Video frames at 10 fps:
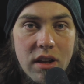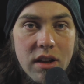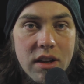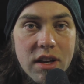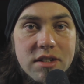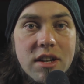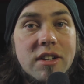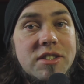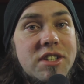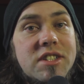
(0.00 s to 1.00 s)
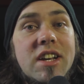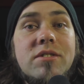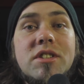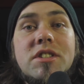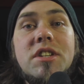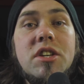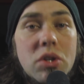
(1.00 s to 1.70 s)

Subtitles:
And I guess I'll just have to see